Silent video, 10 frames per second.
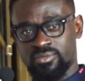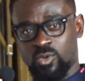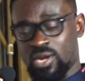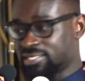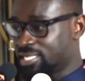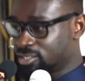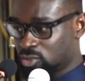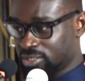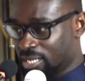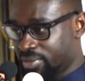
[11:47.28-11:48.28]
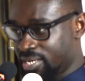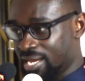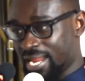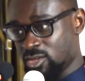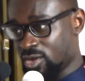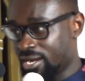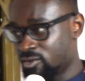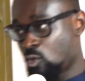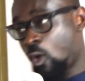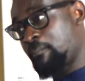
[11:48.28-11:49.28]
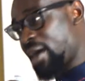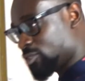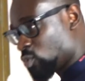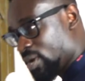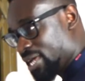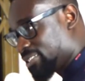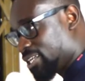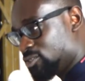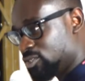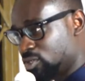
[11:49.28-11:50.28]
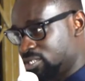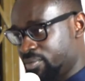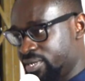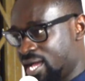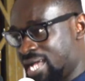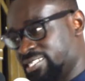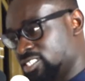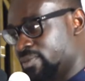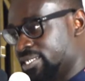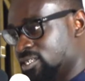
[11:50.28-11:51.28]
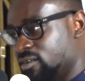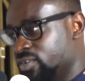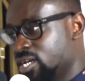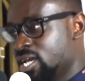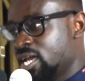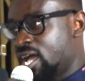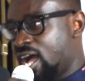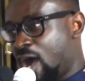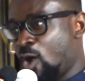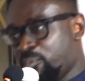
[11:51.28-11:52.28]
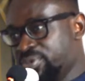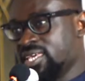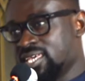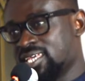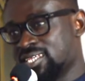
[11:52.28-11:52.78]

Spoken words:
When I started social media, now you can go back to when I started using social media. I said to myself, I'll be